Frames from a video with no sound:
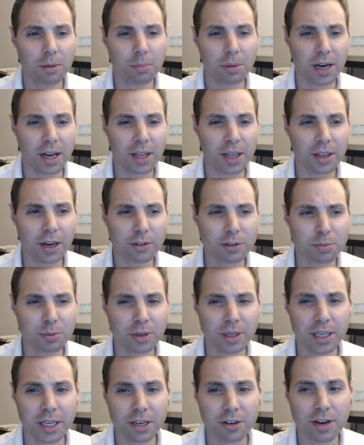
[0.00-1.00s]
but I thought it was
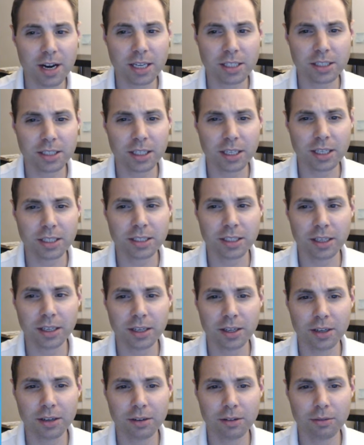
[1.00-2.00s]
pretty interesting because
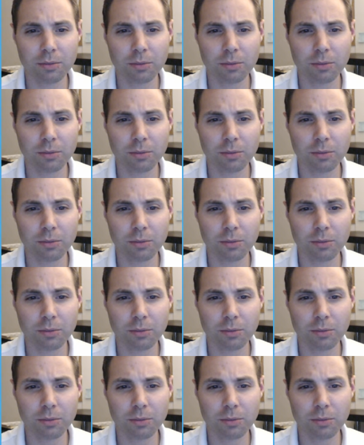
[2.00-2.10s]
it